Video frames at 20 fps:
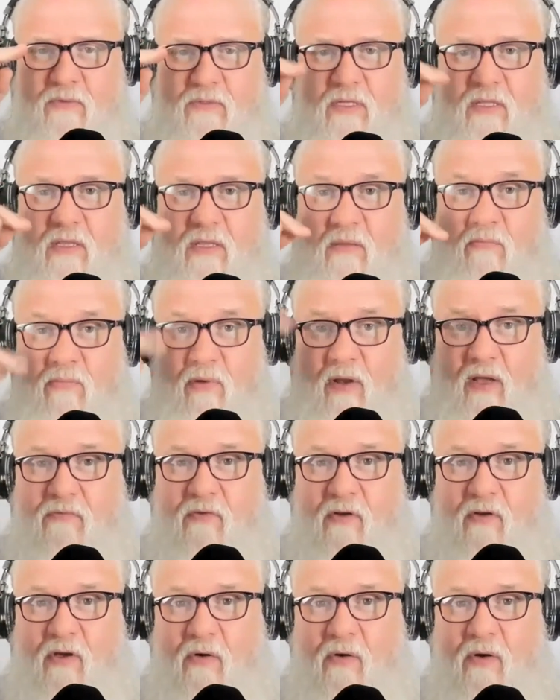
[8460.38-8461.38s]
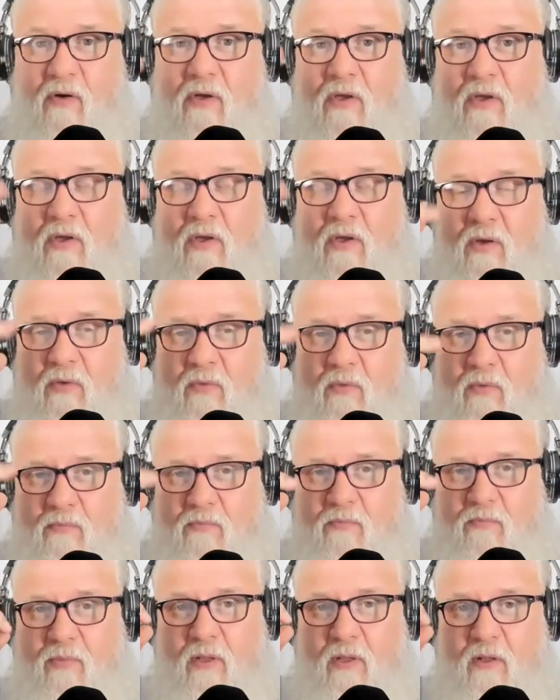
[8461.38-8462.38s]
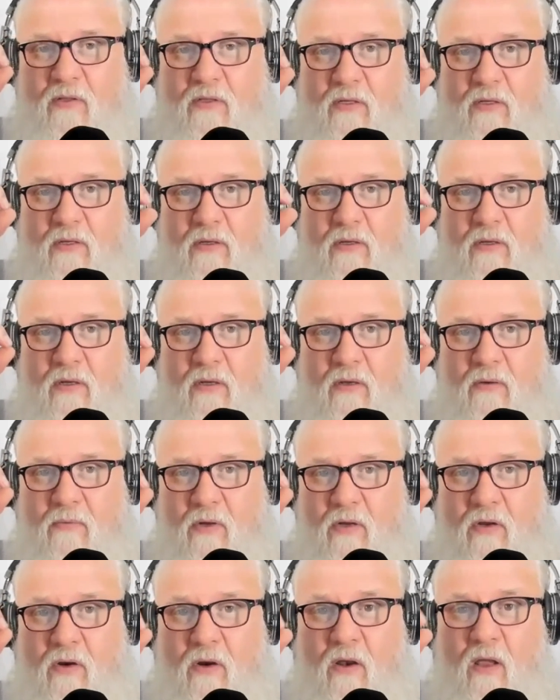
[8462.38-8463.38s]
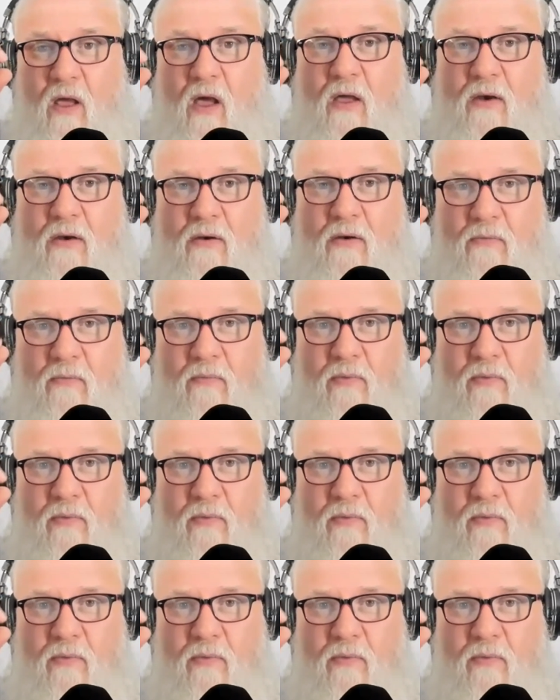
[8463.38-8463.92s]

that was in the blood flow would build a clot,